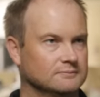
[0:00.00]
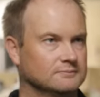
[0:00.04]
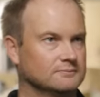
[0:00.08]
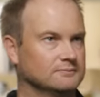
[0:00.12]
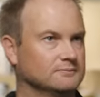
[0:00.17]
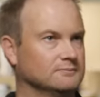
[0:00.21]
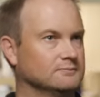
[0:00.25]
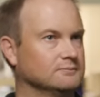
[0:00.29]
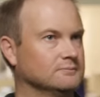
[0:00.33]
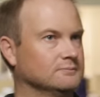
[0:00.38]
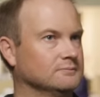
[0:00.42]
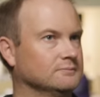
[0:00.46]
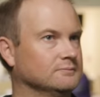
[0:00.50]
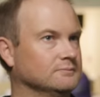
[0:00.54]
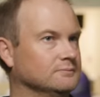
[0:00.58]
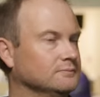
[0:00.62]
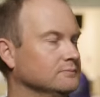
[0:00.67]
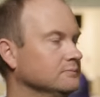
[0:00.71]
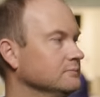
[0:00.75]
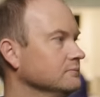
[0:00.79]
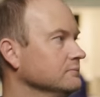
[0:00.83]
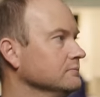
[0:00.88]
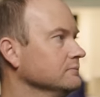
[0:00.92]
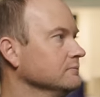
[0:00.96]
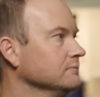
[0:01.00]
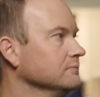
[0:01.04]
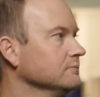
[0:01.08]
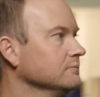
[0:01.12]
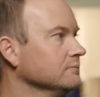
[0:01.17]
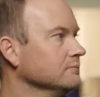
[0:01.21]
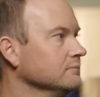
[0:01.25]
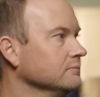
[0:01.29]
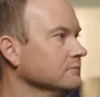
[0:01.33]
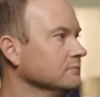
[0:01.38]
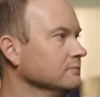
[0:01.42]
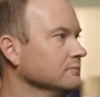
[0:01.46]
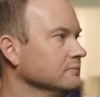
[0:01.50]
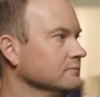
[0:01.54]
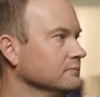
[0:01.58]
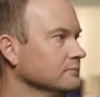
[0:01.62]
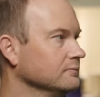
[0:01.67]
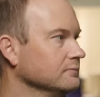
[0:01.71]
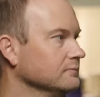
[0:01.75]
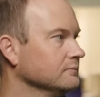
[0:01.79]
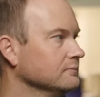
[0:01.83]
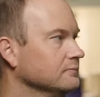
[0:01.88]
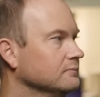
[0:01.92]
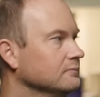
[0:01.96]

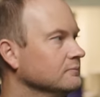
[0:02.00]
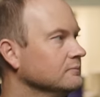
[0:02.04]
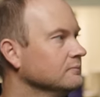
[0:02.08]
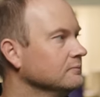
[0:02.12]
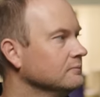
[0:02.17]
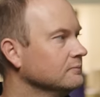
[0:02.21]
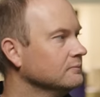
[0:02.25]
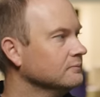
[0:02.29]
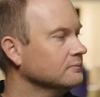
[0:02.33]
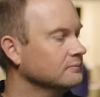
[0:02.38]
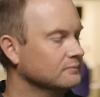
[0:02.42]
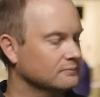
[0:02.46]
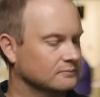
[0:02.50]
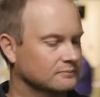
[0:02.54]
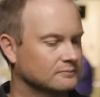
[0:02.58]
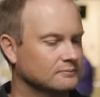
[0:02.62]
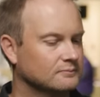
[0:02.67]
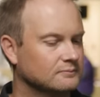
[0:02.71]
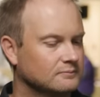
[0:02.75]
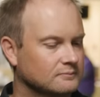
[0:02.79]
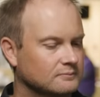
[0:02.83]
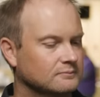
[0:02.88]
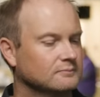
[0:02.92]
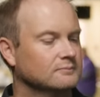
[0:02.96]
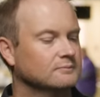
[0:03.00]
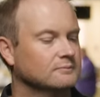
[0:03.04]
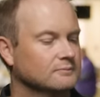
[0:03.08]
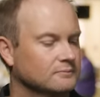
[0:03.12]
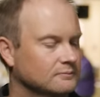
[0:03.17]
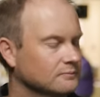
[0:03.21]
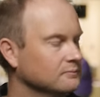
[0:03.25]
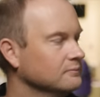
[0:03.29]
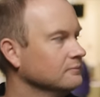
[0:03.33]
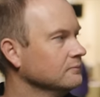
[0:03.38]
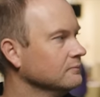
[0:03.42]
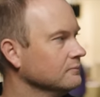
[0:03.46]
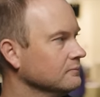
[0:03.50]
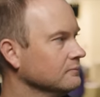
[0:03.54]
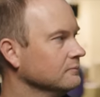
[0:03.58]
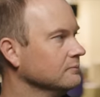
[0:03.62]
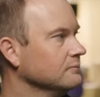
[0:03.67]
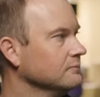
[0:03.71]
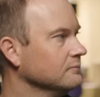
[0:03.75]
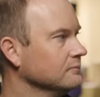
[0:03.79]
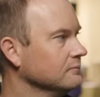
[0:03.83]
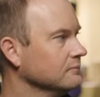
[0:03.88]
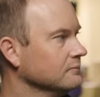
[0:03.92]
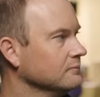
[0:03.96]

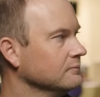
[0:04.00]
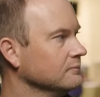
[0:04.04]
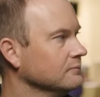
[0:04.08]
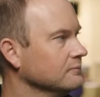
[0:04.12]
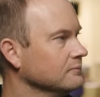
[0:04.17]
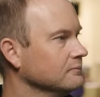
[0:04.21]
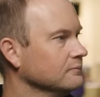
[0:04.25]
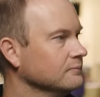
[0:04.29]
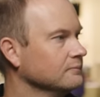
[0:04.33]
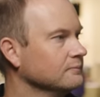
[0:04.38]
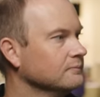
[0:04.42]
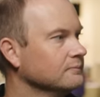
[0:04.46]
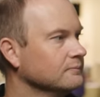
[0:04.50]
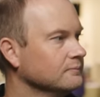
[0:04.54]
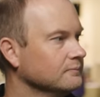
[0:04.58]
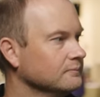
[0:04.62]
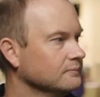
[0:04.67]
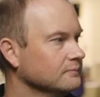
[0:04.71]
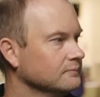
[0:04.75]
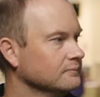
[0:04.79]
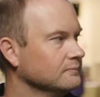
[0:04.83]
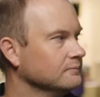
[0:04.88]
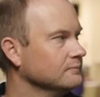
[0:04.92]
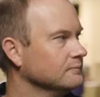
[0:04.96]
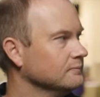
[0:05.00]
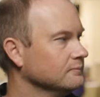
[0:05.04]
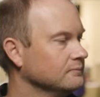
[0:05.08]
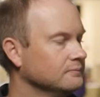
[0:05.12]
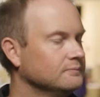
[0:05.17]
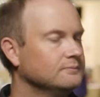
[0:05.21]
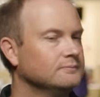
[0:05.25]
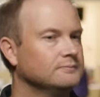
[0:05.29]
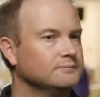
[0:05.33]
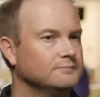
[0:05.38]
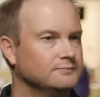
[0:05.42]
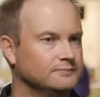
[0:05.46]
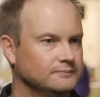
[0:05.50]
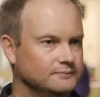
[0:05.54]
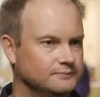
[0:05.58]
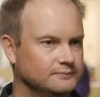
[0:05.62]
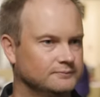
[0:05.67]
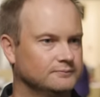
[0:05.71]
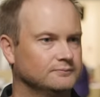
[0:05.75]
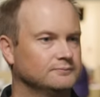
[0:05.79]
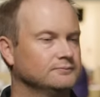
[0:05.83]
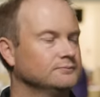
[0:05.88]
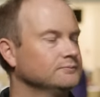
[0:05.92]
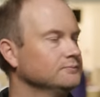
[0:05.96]

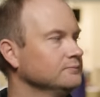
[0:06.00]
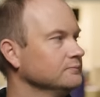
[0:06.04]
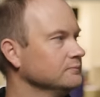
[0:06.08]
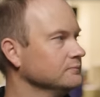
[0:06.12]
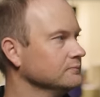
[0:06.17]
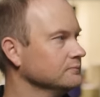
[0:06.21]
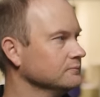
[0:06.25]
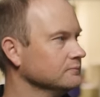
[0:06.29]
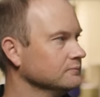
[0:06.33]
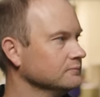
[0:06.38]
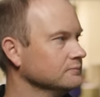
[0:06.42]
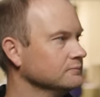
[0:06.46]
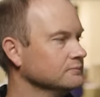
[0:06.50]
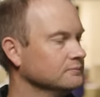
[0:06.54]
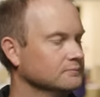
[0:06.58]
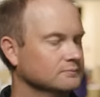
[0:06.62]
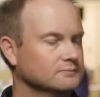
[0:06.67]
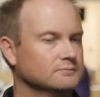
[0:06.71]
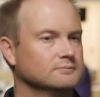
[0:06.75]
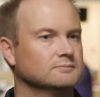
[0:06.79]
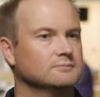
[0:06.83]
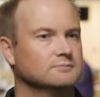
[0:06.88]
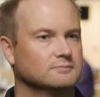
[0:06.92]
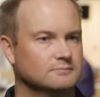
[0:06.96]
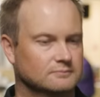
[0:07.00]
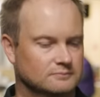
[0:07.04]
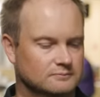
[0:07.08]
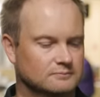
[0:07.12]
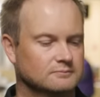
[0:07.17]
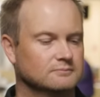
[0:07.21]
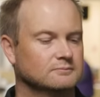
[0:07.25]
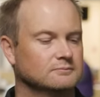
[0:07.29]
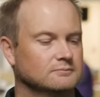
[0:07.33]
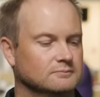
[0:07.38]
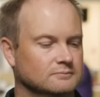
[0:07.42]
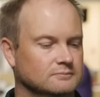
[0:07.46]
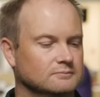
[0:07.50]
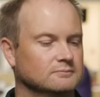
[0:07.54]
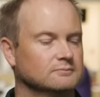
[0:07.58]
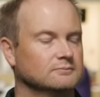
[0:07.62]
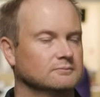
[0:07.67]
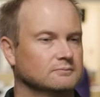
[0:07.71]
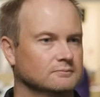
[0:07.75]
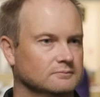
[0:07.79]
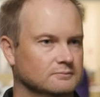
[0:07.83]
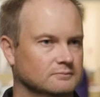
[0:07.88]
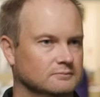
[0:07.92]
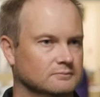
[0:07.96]
(silent)